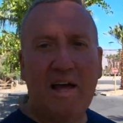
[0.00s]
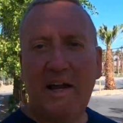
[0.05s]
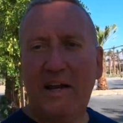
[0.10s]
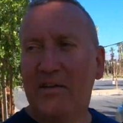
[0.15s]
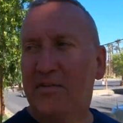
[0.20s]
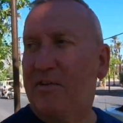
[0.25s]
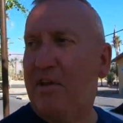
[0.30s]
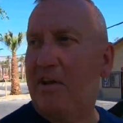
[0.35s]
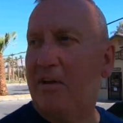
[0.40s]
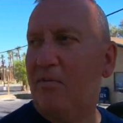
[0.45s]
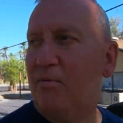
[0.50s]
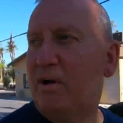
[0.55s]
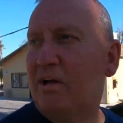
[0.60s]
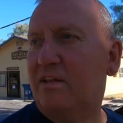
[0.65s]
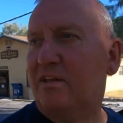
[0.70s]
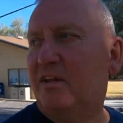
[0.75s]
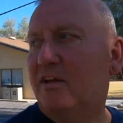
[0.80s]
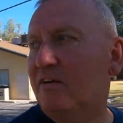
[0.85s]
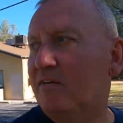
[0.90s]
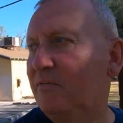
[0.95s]
And they send it
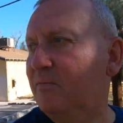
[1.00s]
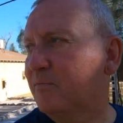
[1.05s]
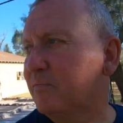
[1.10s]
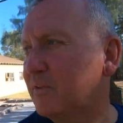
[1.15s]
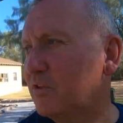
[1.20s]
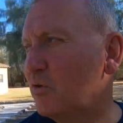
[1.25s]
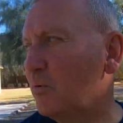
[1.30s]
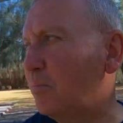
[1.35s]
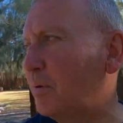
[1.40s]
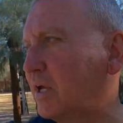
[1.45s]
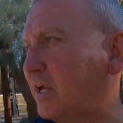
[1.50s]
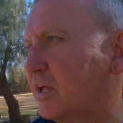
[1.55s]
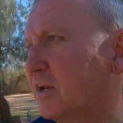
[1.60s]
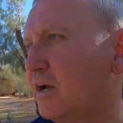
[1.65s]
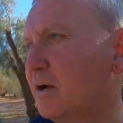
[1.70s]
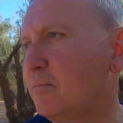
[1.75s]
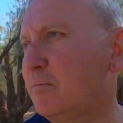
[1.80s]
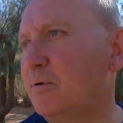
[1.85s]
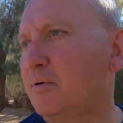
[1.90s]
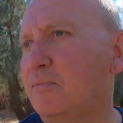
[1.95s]
right there. You pick it
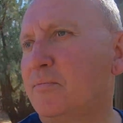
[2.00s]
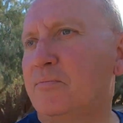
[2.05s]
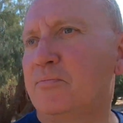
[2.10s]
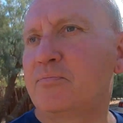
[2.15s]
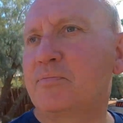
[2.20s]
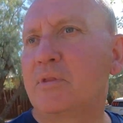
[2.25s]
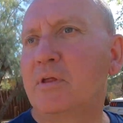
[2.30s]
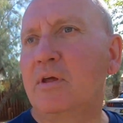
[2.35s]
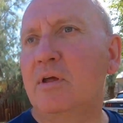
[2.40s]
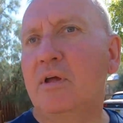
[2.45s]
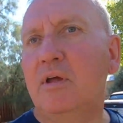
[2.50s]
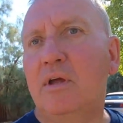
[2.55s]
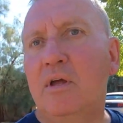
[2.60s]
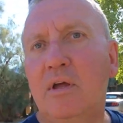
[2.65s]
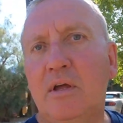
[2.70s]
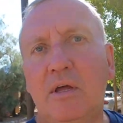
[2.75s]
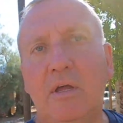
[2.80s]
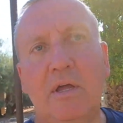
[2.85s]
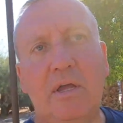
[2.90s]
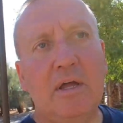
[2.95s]
up.
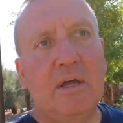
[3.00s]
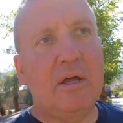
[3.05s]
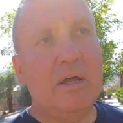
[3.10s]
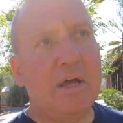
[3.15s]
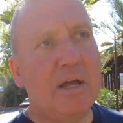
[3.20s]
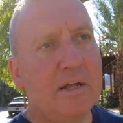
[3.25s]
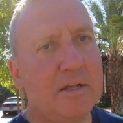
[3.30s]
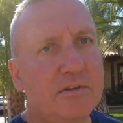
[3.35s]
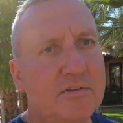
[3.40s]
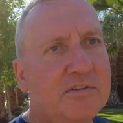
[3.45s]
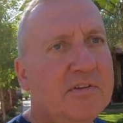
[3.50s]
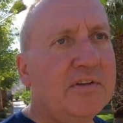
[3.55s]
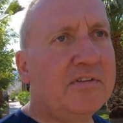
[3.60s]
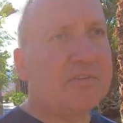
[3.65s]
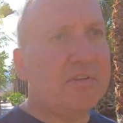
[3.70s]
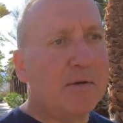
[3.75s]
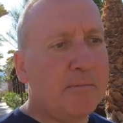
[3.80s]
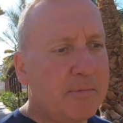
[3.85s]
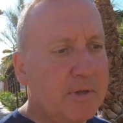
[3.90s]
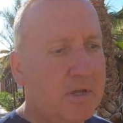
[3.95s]
And
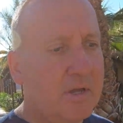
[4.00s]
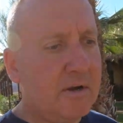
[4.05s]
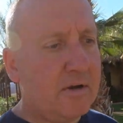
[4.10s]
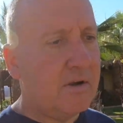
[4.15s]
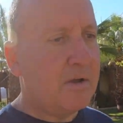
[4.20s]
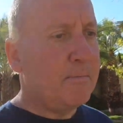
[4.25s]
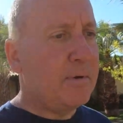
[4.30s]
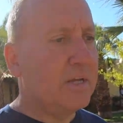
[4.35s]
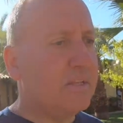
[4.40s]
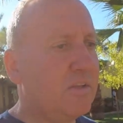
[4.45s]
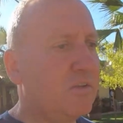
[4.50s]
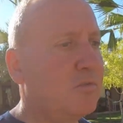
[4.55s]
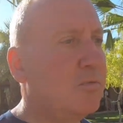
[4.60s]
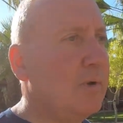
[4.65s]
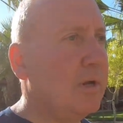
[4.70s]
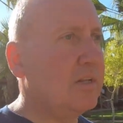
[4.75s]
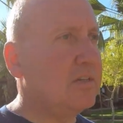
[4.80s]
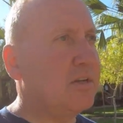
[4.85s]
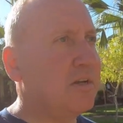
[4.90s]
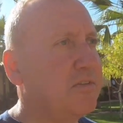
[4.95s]
since I'm here, I might as
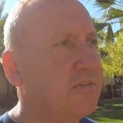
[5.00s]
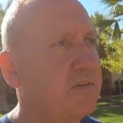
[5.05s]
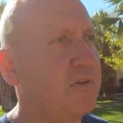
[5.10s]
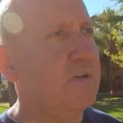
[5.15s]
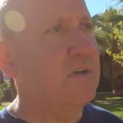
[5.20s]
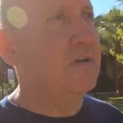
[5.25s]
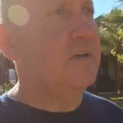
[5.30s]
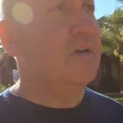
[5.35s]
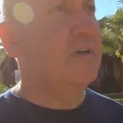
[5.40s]
well just